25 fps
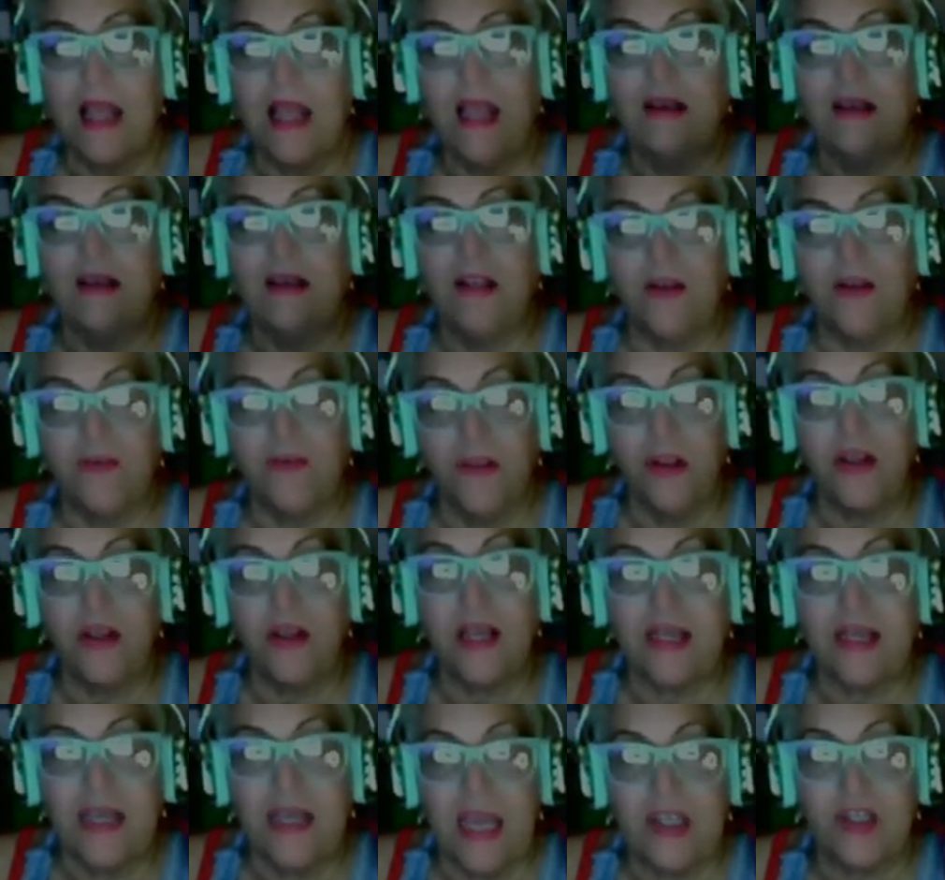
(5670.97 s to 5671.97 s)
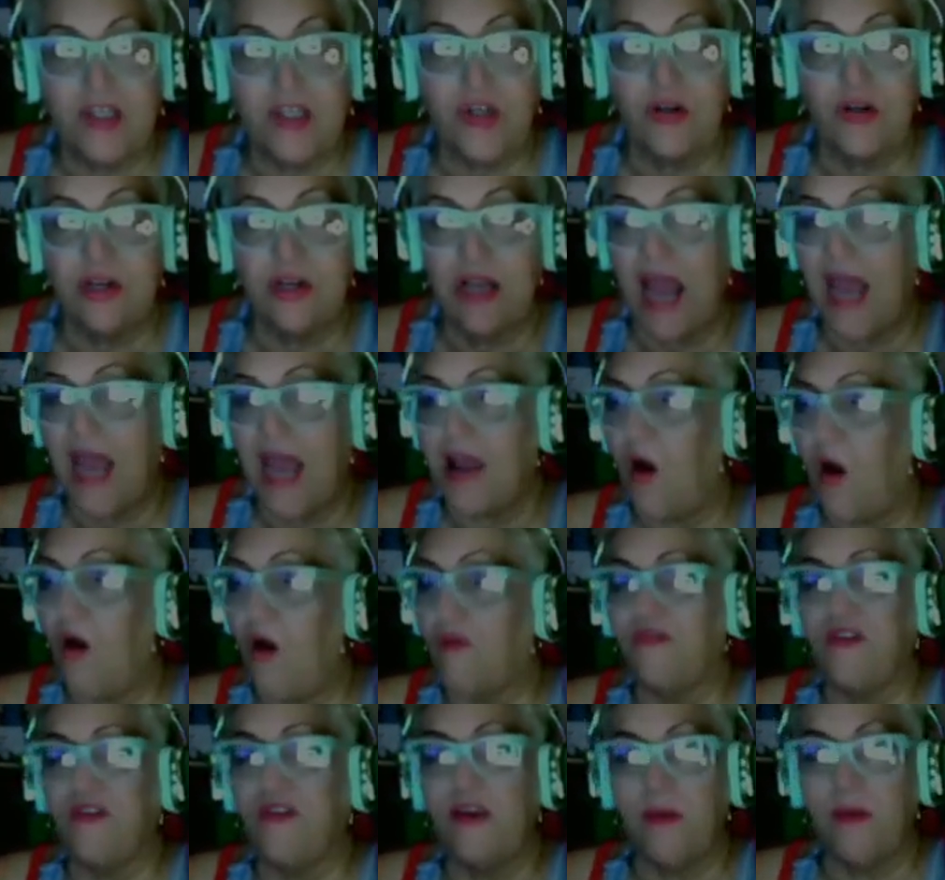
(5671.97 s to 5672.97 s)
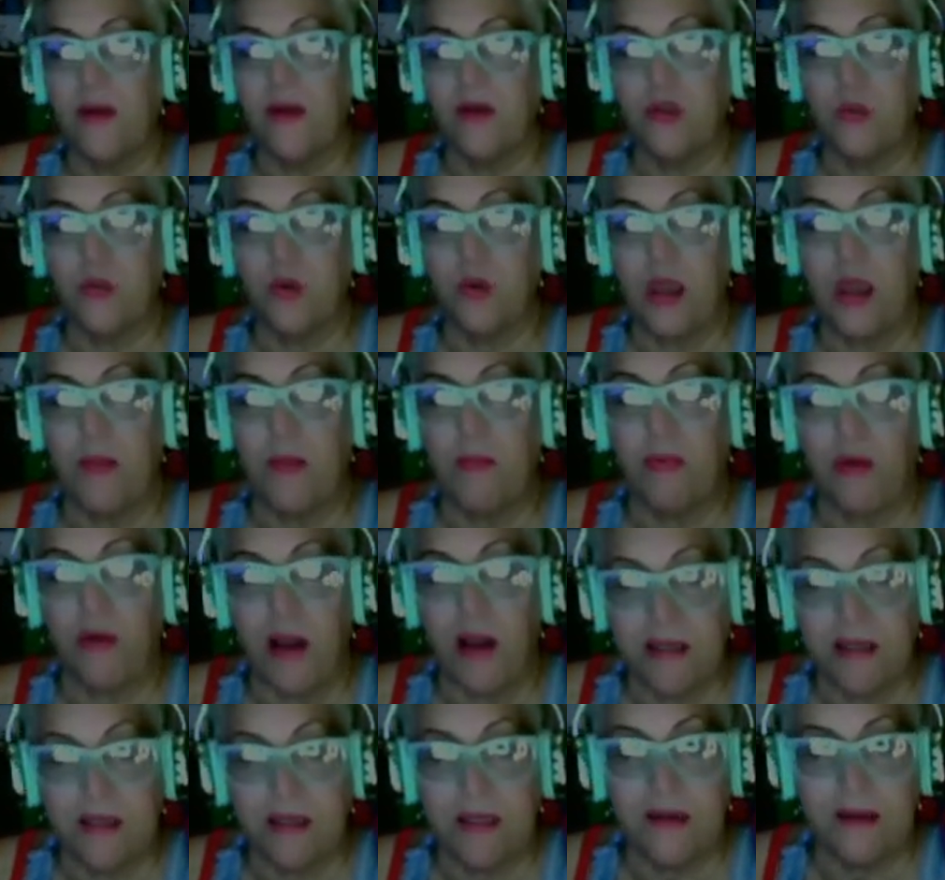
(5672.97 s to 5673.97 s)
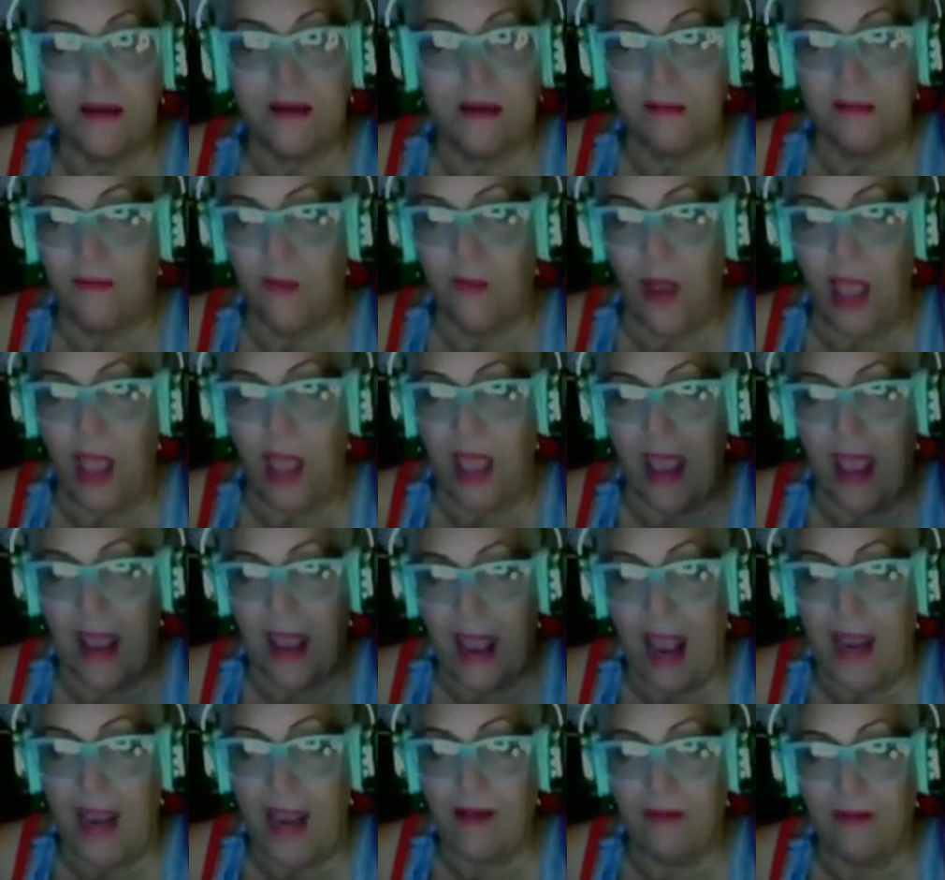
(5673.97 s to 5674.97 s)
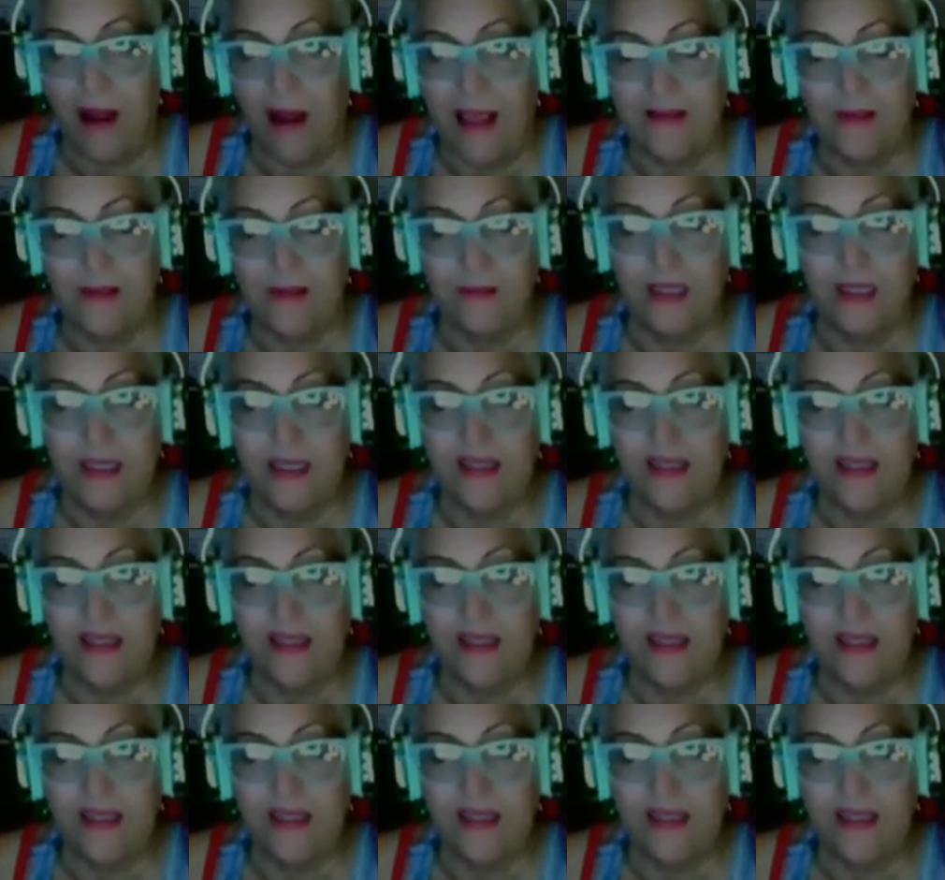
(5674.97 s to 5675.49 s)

you know, if you look at nature, not all females will get pregnant randomly.